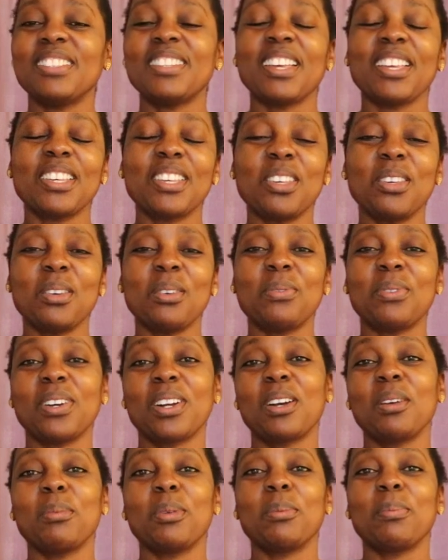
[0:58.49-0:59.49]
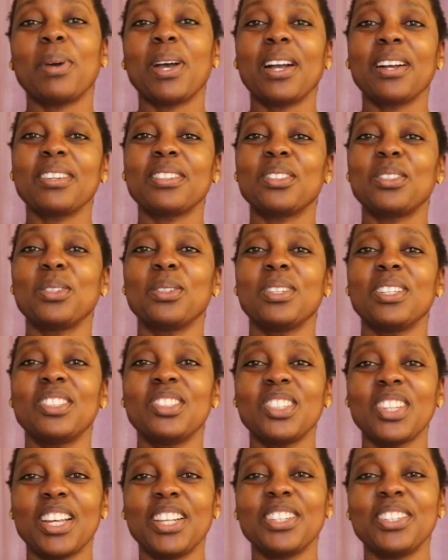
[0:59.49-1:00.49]
thank you for coming back to the
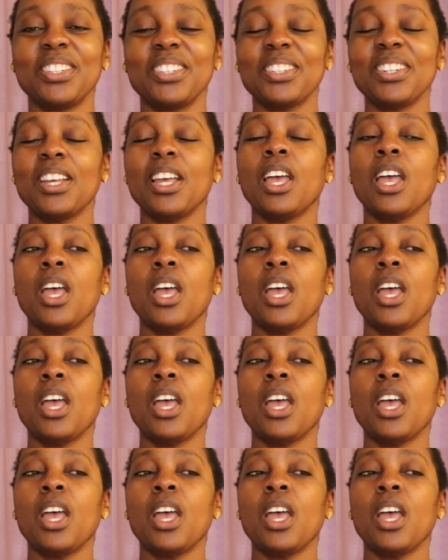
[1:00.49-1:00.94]
channel.